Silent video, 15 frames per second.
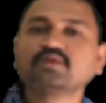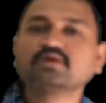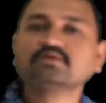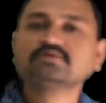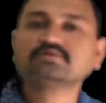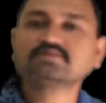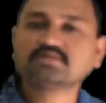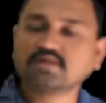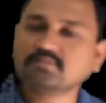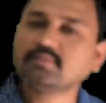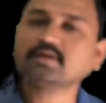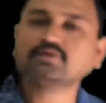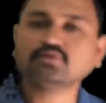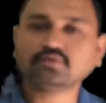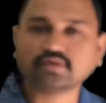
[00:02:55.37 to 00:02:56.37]
sigma
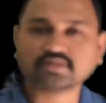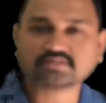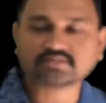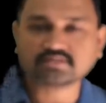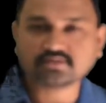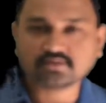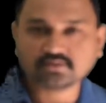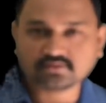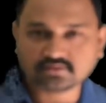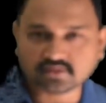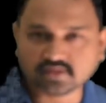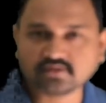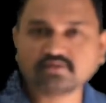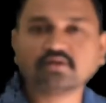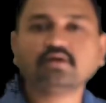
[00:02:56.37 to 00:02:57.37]
2s,
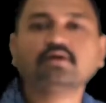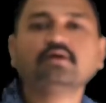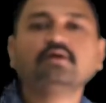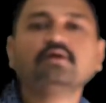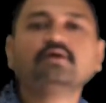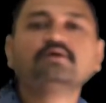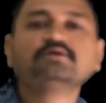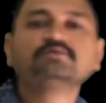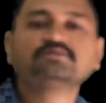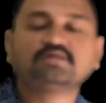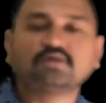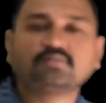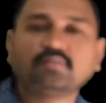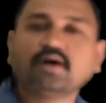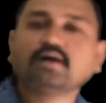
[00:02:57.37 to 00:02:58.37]
then
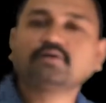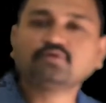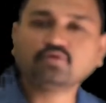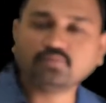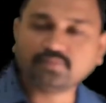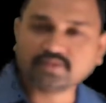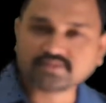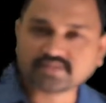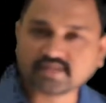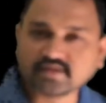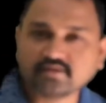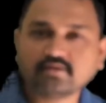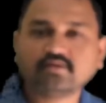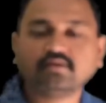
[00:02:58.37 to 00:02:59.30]
sigma 2pz,